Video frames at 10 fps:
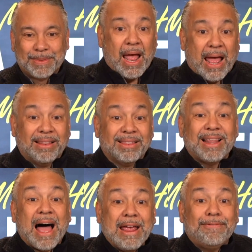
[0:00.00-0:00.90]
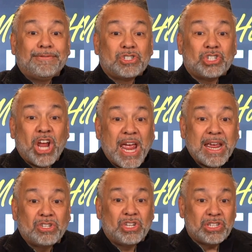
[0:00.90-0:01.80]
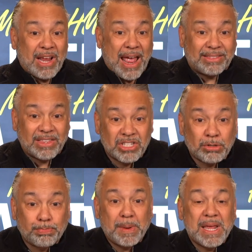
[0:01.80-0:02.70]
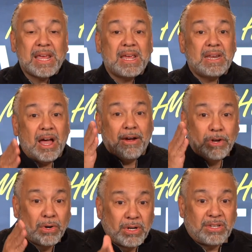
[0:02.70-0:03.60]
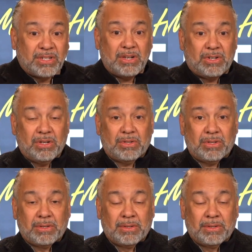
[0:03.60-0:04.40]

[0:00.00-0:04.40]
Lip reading: And life changes at the speed of your decisions.